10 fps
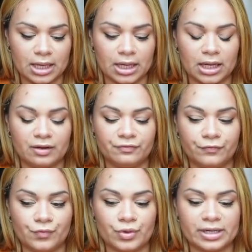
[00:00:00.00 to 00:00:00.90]

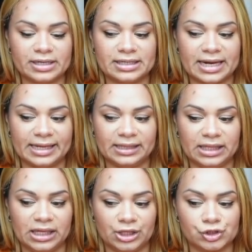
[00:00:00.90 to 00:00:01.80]

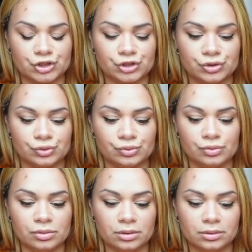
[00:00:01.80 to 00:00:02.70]

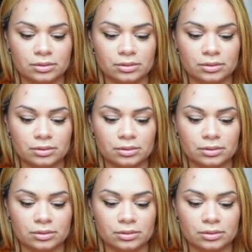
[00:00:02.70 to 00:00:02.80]
$4.92.